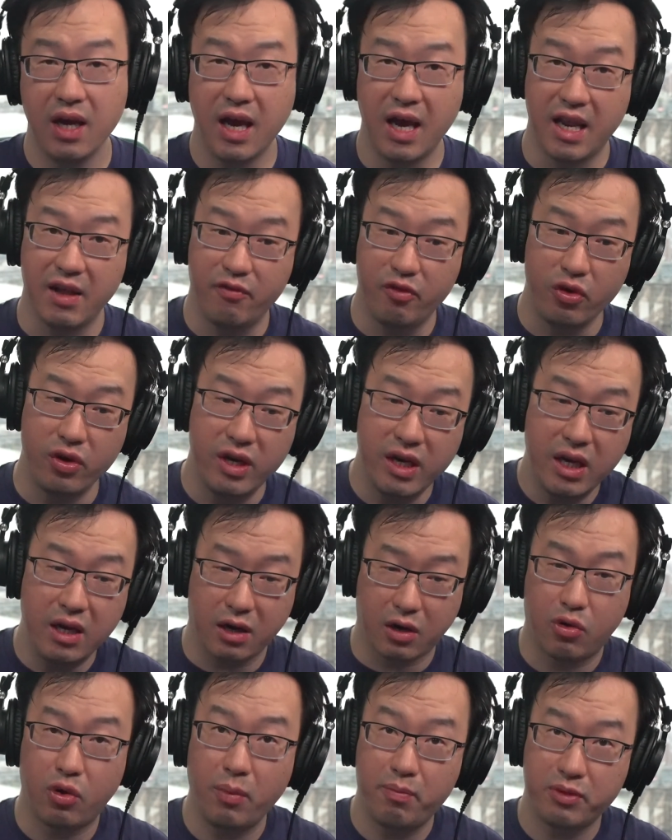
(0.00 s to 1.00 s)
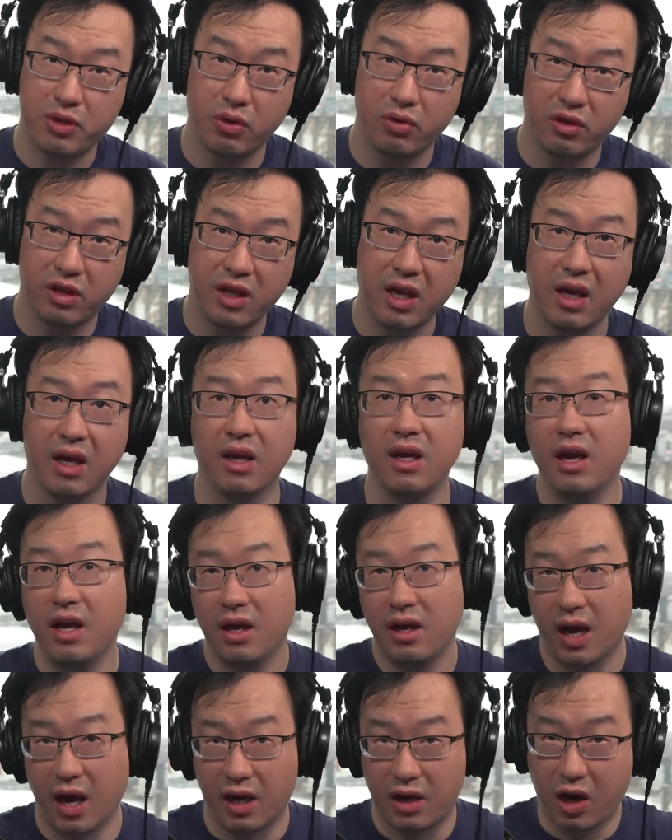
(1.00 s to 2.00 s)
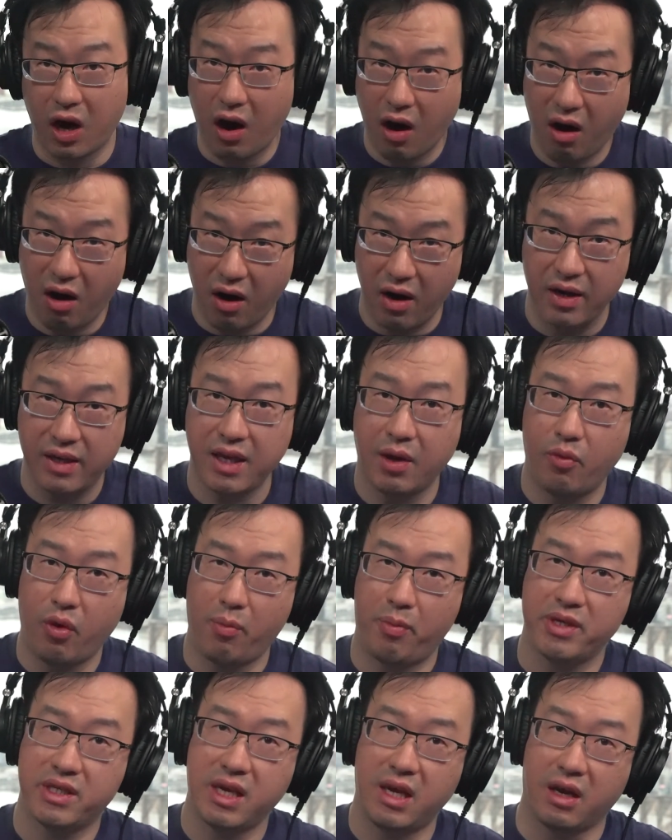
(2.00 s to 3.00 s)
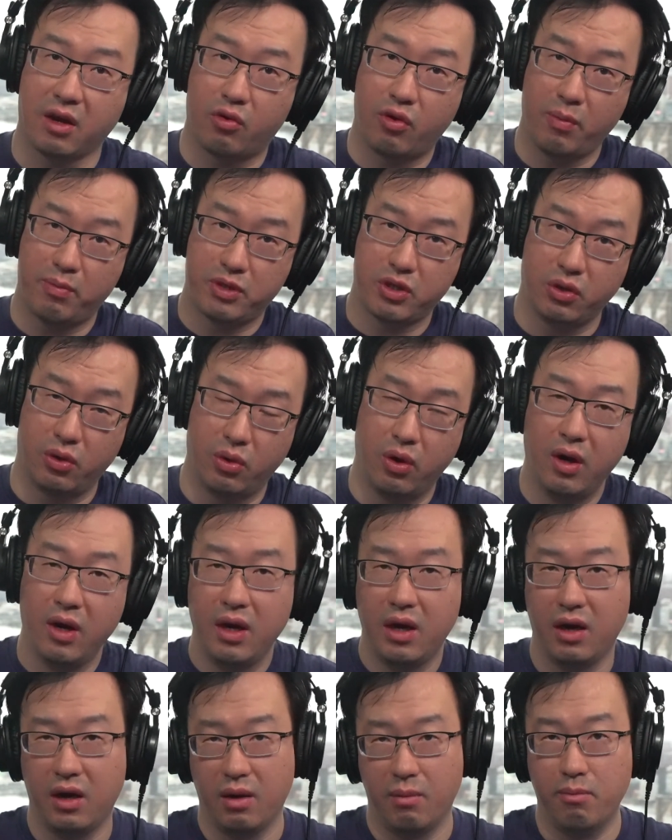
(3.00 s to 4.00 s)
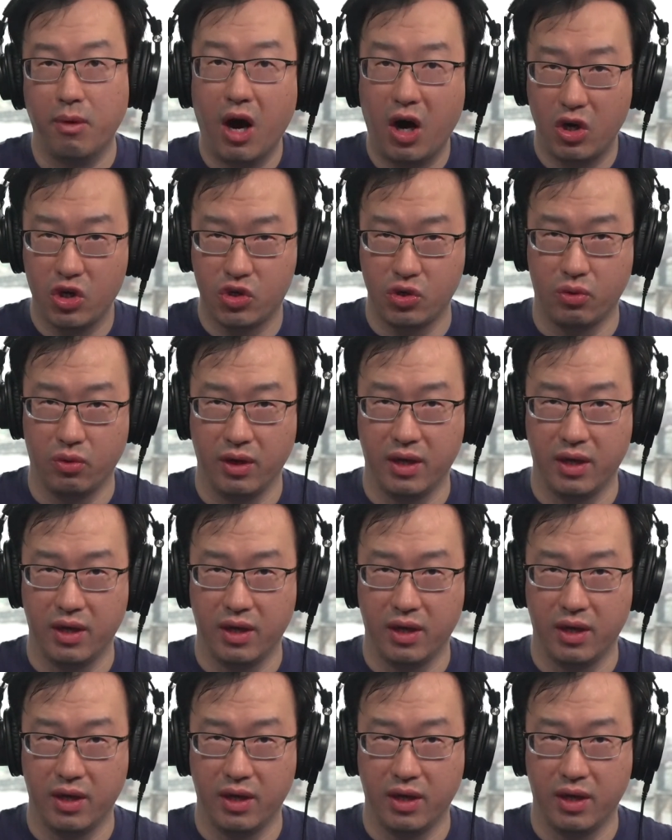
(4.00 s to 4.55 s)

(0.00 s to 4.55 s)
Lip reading: And if you need a crypto thing, a card that represents a crypto module,